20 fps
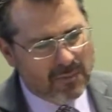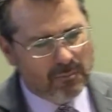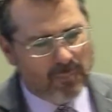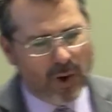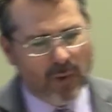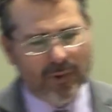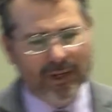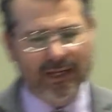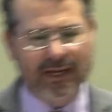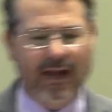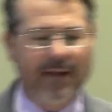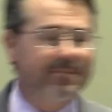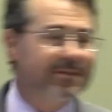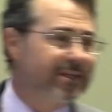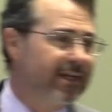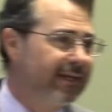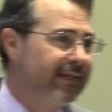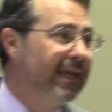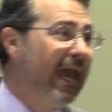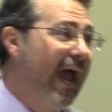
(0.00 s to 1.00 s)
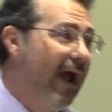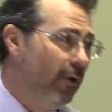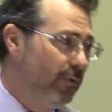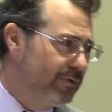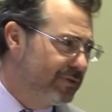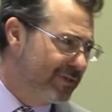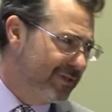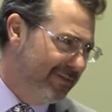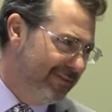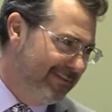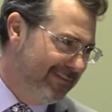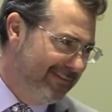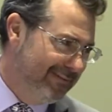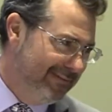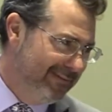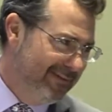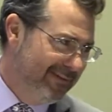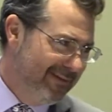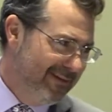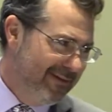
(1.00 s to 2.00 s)
but when it comes to gout,
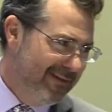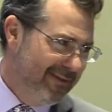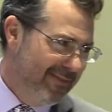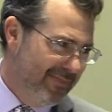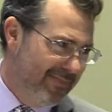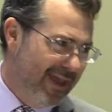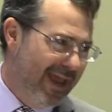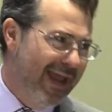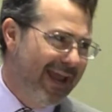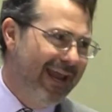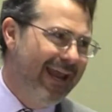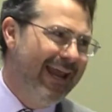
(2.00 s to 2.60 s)
they